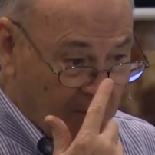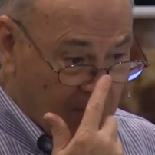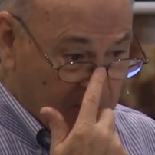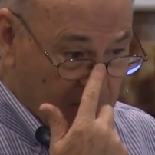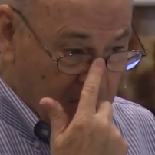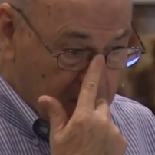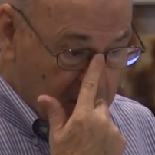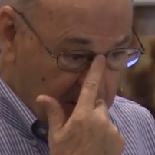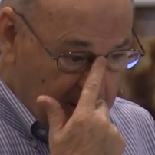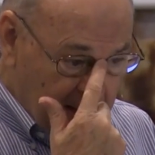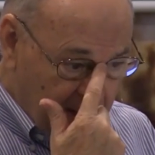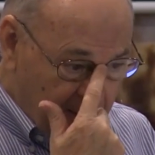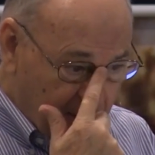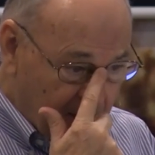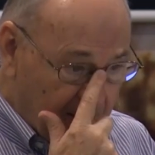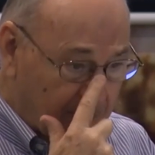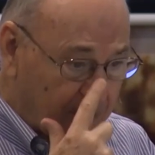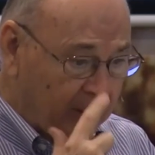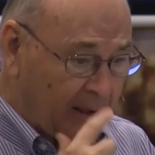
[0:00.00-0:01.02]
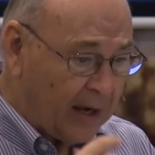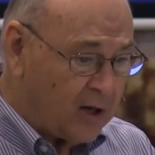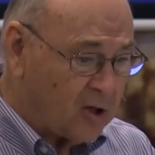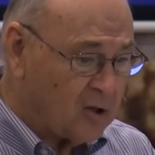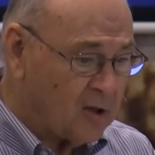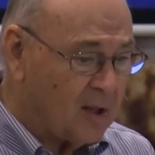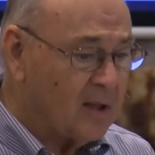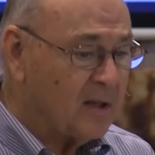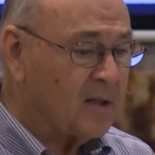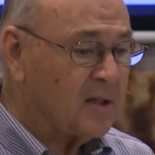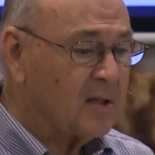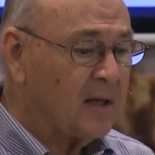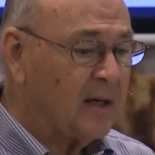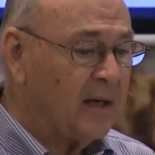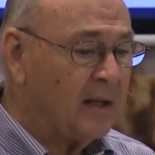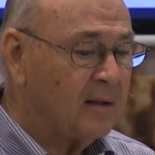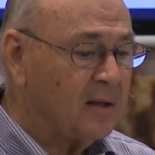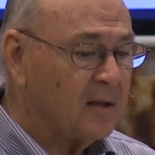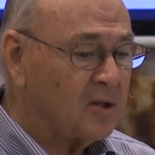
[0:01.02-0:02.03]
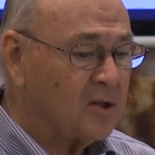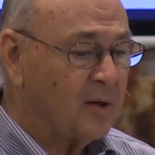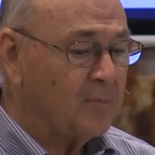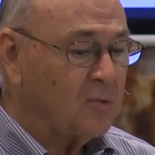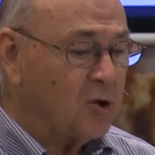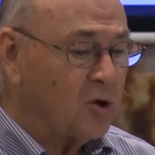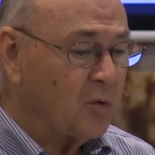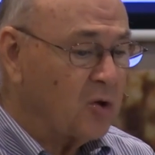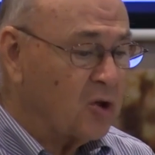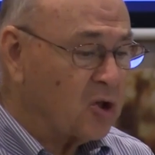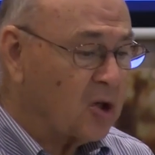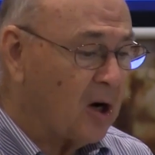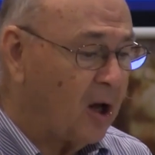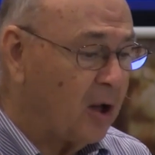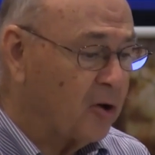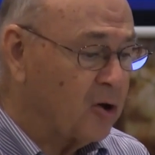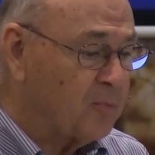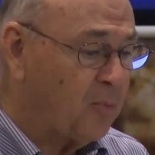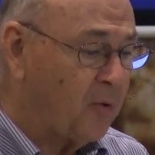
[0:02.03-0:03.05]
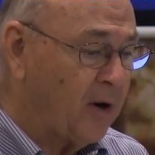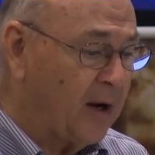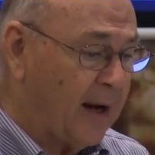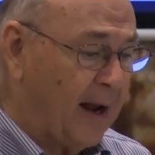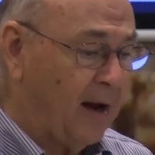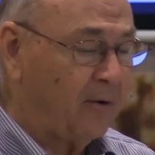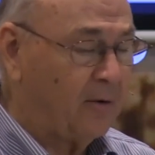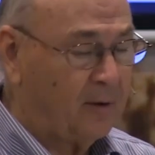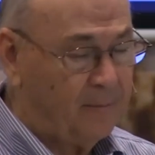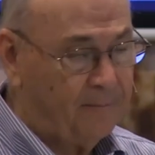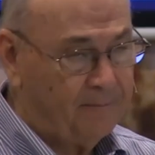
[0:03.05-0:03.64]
But there's another implication in this scene that some Jewish scholars point out.